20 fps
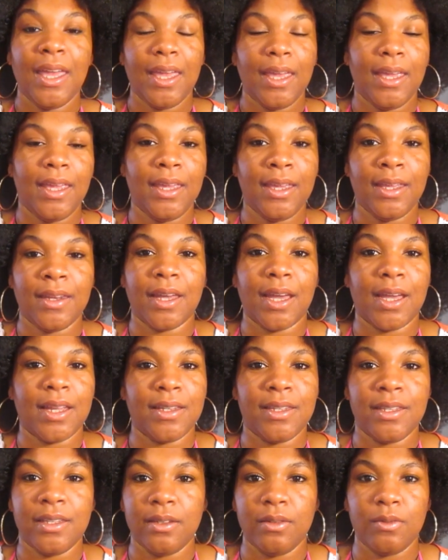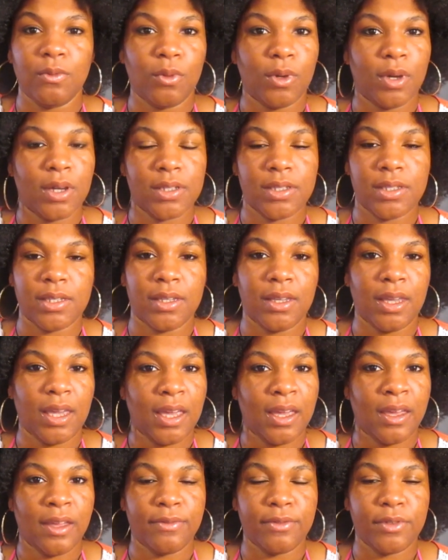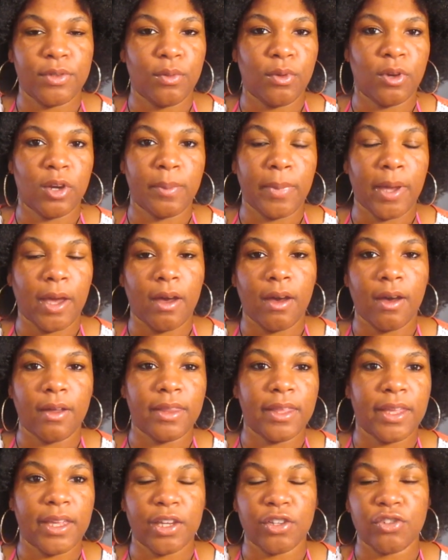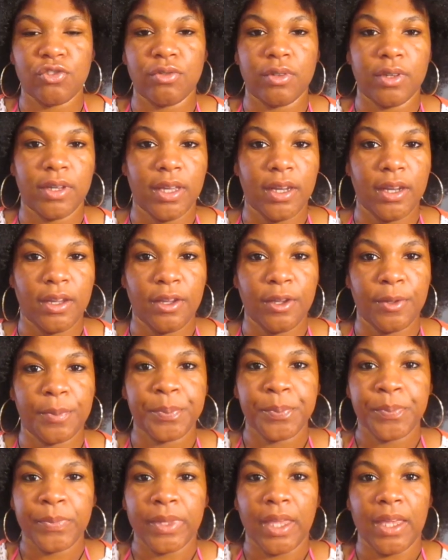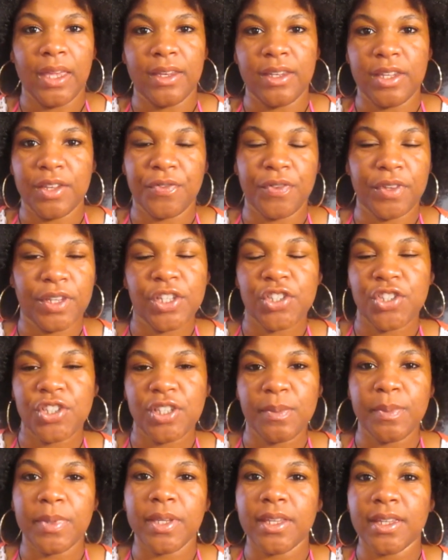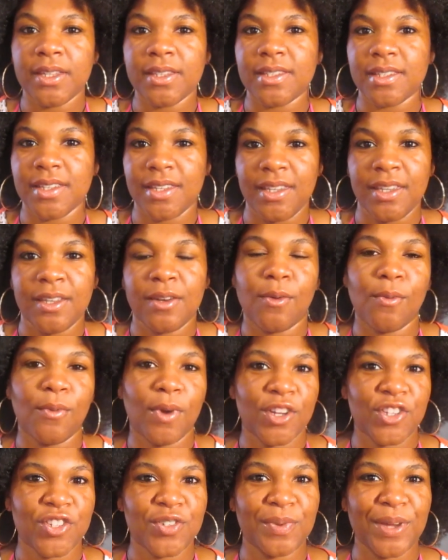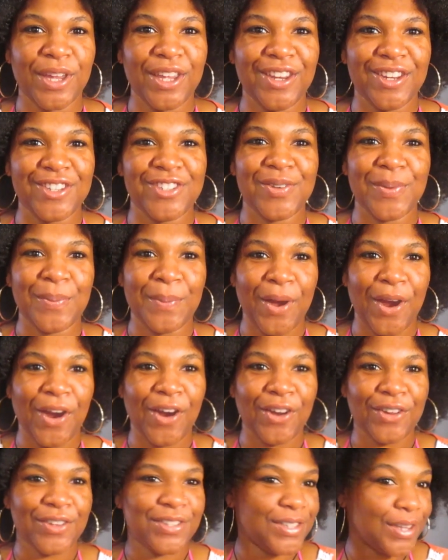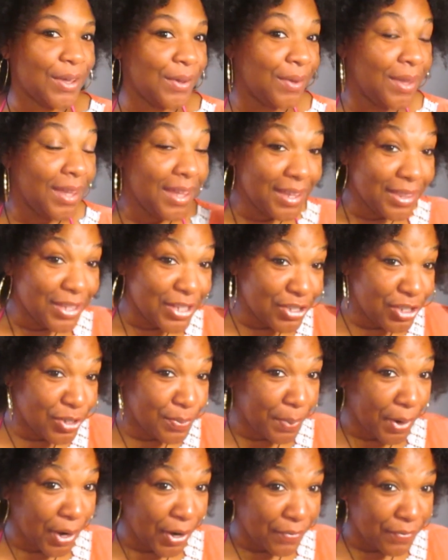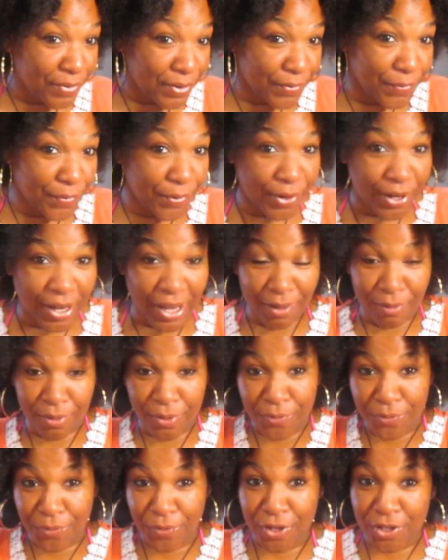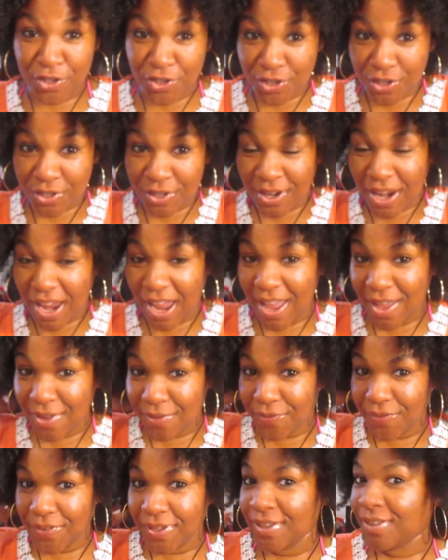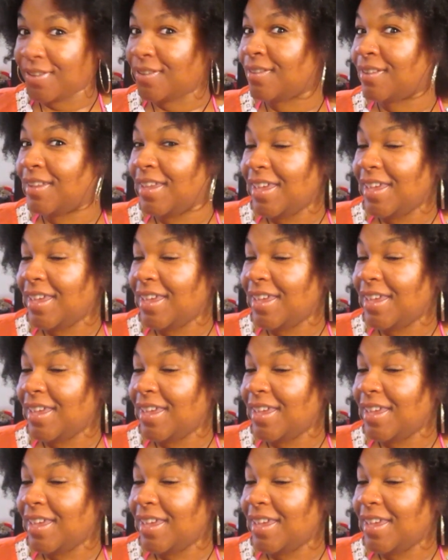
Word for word: And I didn't want to have to worry about all that extra get up and definition because again I'm washing my hair tomorrow so this is perfect for a refresher I feel